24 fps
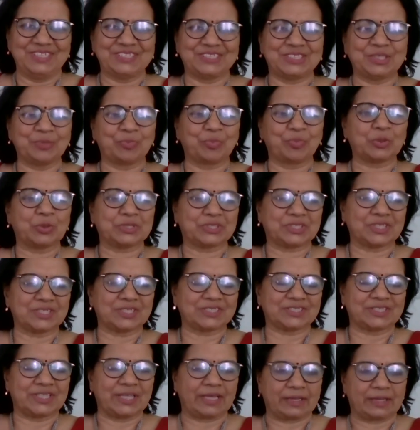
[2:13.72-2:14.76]
is the
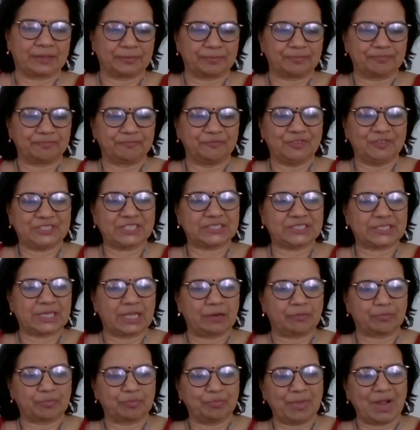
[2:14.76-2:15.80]
process there, which has
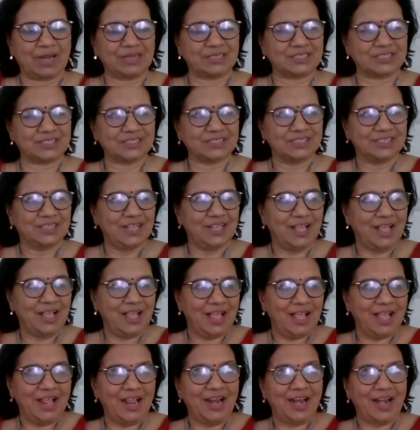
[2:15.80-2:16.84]
helped. But
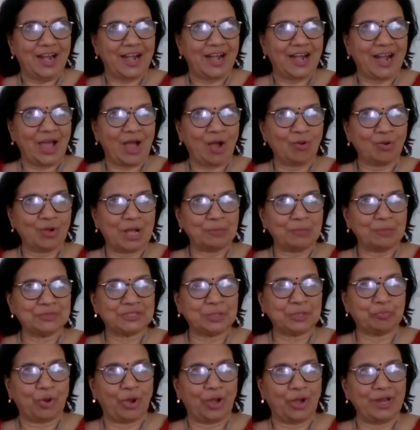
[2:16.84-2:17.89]
now
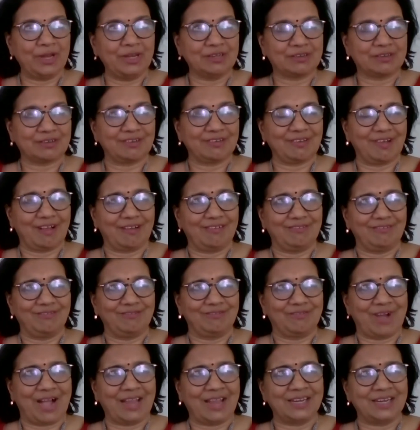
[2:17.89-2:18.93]
comes the point,
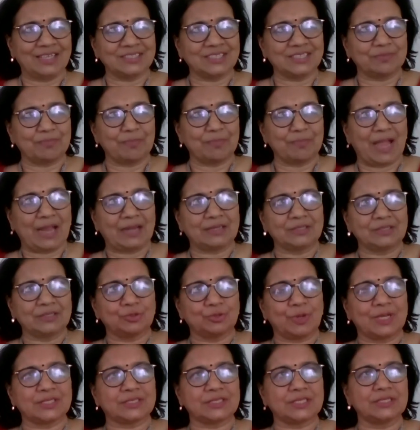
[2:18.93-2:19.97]
why does it matter
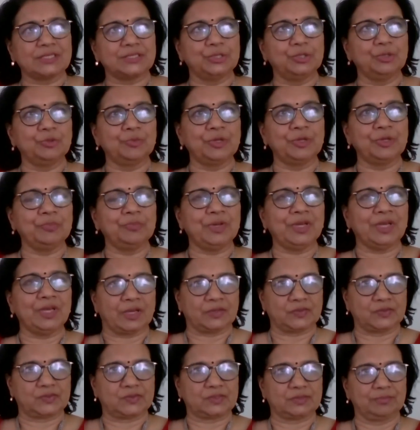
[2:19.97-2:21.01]
to us as human
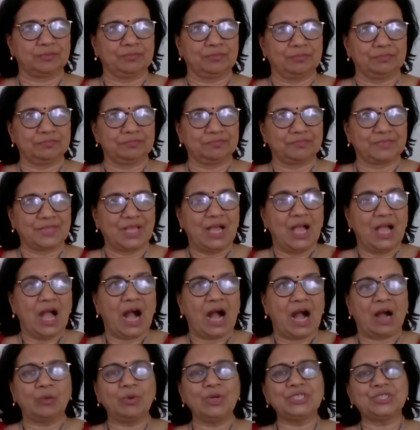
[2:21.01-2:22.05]
beings?
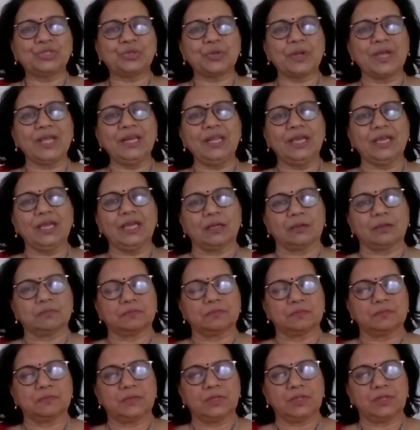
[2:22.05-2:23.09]
Our training